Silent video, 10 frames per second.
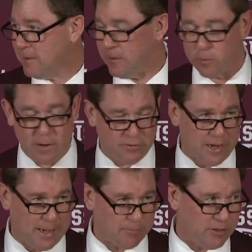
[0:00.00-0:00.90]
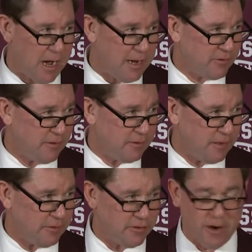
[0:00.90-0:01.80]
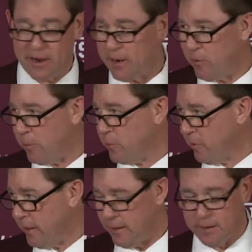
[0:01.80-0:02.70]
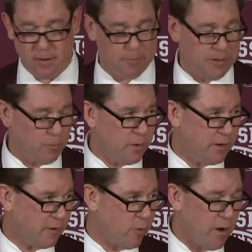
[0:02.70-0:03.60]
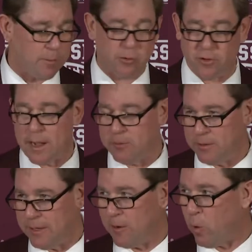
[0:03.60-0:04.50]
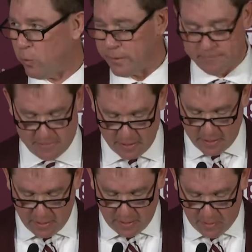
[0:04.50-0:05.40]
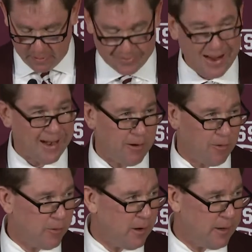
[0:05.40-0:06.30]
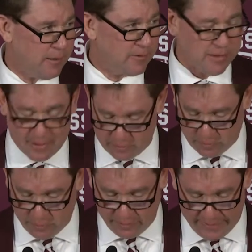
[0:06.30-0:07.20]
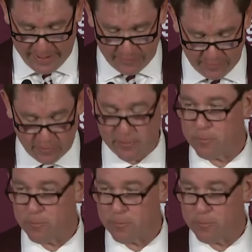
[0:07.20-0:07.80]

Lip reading: They did a great job. Josh and Jerry, I don't know if you were here, but what an incredible job you did holding our entire soccer crew together.